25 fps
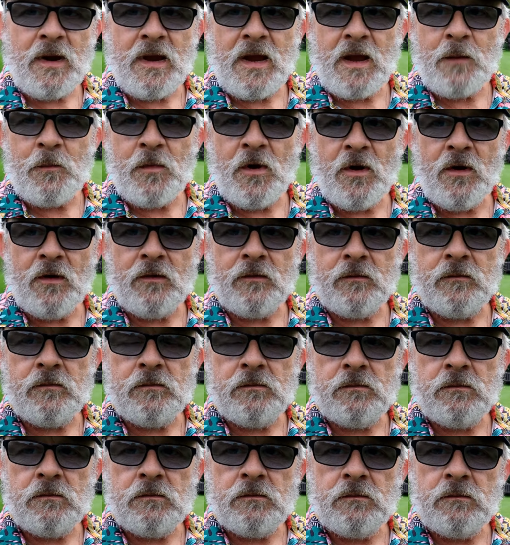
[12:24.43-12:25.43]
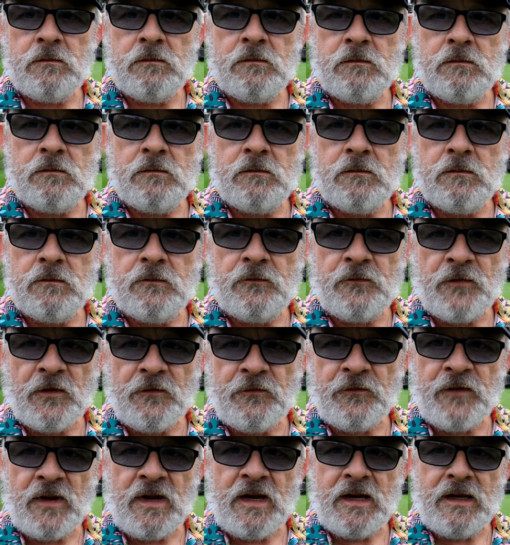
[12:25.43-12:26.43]
I am on
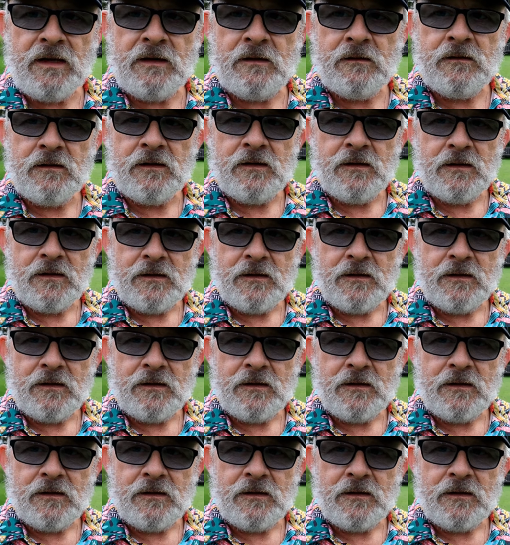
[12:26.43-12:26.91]
15,